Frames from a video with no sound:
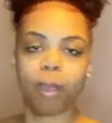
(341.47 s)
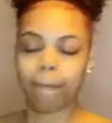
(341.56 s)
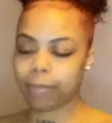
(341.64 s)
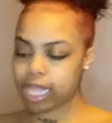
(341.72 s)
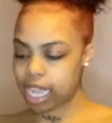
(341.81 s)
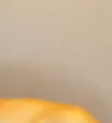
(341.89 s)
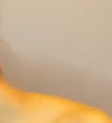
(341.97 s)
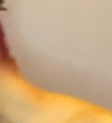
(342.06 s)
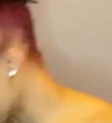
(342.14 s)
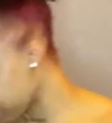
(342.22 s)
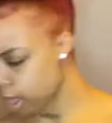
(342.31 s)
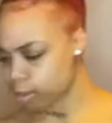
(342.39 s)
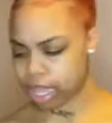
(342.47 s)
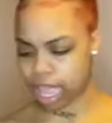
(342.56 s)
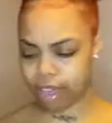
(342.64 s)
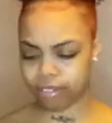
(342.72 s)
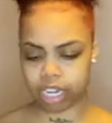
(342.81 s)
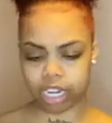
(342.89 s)
But yeah, next bag we
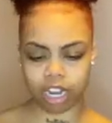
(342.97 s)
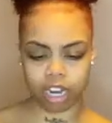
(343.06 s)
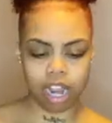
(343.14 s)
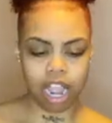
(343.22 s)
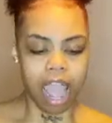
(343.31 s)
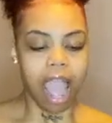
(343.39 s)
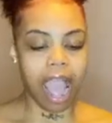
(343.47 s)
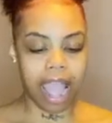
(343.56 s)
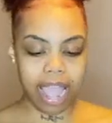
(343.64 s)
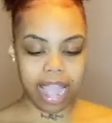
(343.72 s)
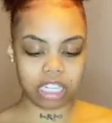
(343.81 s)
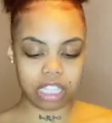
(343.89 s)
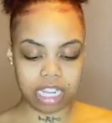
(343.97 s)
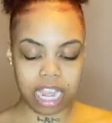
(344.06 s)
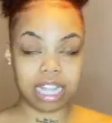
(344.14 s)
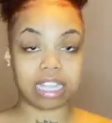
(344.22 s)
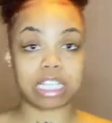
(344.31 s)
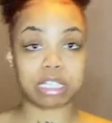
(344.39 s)
have in here, I actually
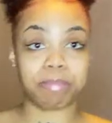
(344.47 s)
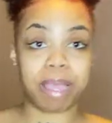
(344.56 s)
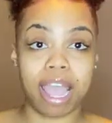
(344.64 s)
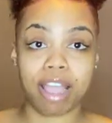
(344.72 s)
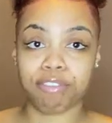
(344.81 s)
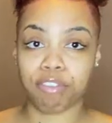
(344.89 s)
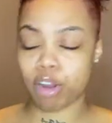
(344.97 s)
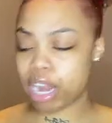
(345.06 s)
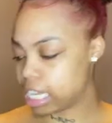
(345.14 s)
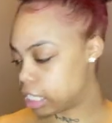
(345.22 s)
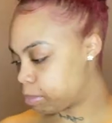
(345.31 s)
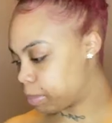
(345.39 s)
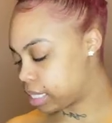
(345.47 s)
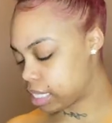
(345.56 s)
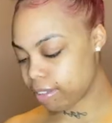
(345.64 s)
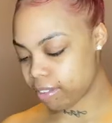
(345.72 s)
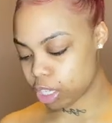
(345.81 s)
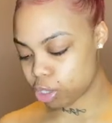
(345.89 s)
got this bag for a
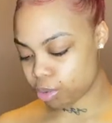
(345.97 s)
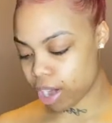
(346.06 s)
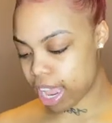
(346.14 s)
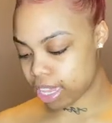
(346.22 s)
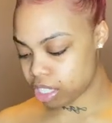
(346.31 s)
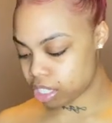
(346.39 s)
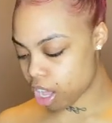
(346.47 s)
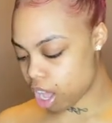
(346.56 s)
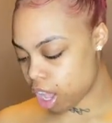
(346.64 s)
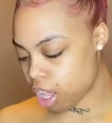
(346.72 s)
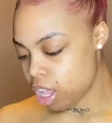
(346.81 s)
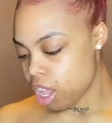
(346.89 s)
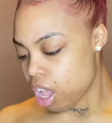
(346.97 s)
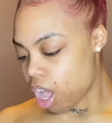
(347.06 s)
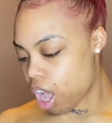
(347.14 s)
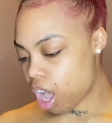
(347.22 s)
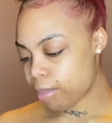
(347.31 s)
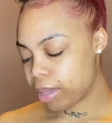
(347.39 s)
specific dress, y'all.
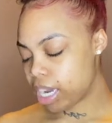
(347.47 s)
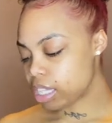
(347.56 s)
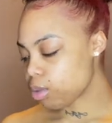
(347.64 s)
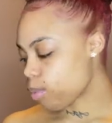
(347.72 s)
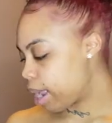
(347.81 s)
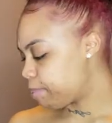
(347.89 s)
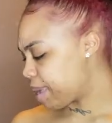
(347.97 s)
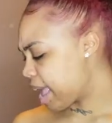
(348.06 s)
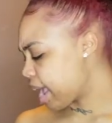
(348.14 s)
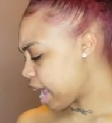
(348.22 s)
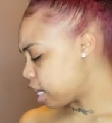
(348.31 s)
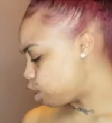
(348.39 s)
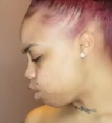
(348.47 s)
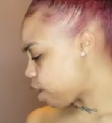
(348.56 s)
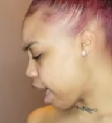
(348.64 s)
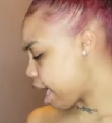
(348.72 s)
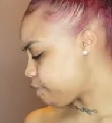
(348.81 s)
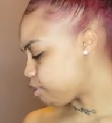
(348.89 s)
It is a red bag. I do
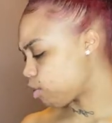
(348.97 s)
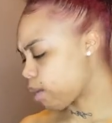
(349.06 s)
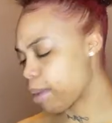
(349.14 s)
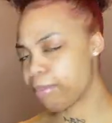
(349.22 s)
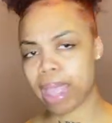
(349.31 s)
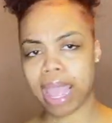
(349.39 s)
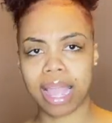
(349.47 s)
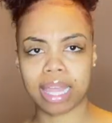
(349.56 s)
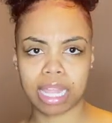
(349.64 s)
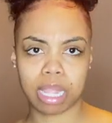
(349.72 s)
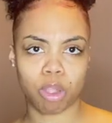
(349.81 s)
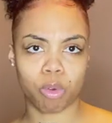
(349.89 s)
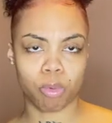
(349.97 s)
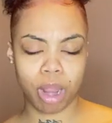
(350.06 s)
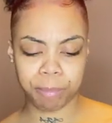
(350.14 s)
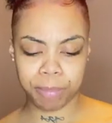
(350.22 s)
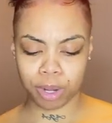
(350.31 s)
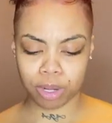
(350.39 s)
have a red bag, like a
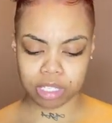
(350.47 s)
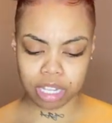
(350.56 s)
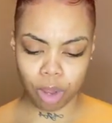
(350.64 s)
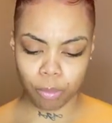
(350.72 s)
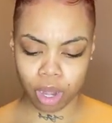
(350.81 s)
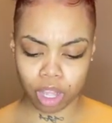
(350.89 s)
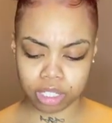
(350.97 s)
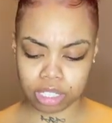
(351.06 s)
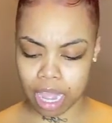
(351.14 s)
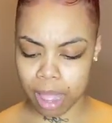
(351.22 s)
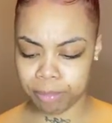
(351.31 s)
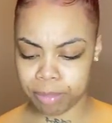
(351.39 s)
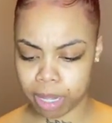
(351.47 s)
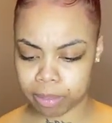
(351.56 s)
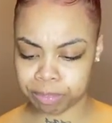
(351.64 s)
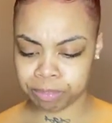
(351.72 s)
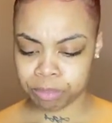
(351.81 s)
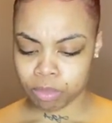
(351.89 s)
red purse that I wear all the time, but
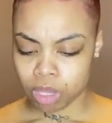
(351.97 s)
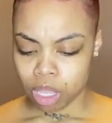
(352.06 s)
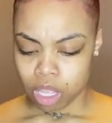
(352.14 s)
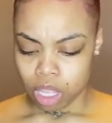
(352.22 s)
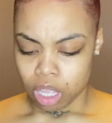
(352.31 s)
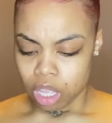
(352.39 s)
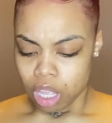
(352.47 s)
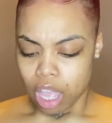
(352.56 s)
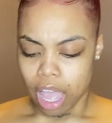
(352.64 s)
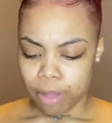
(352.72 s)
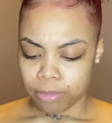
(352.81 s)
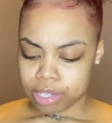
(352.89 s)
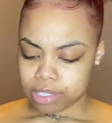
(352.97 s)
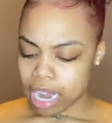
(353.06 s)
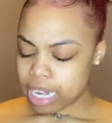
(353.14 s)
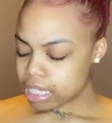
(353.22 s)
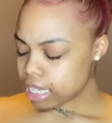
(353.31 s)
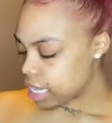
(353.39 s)
I've
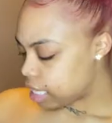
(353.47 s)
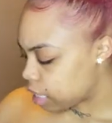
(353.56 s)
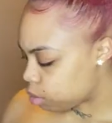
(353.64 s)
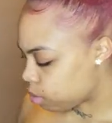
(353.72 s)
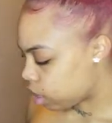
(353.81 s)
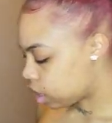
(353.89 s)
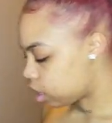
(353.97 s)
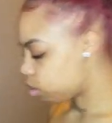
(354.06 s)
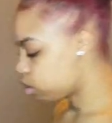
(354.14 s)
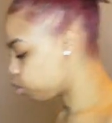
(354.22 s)
decided to get this one because this one's